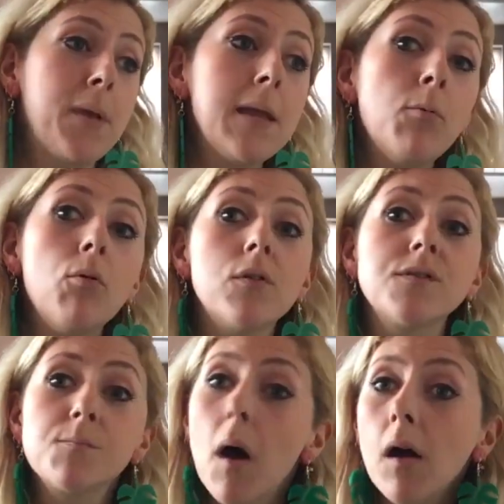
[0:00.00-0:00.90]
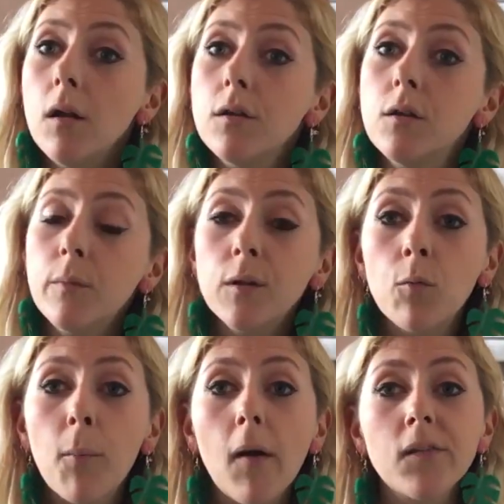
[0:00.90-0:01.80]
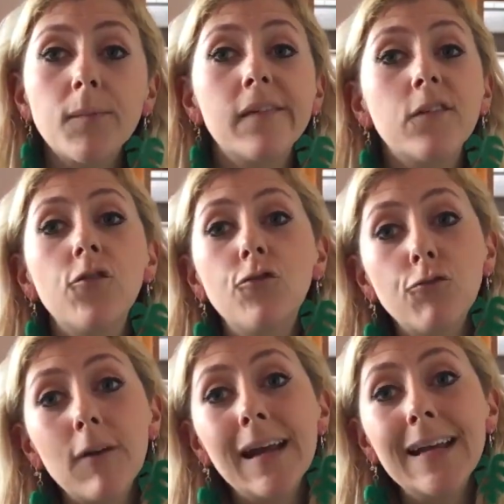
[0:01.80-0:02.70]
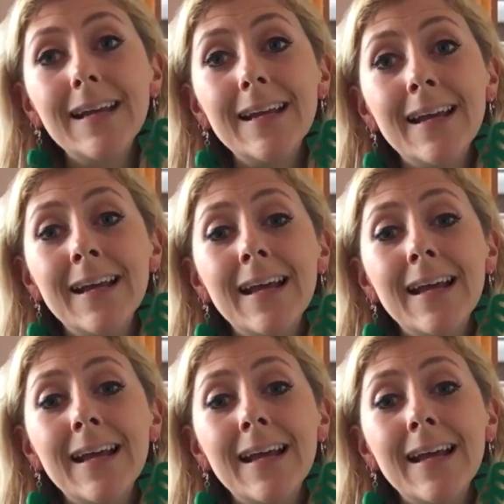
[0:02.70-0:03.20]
people that smile at you when you walk past them in the street,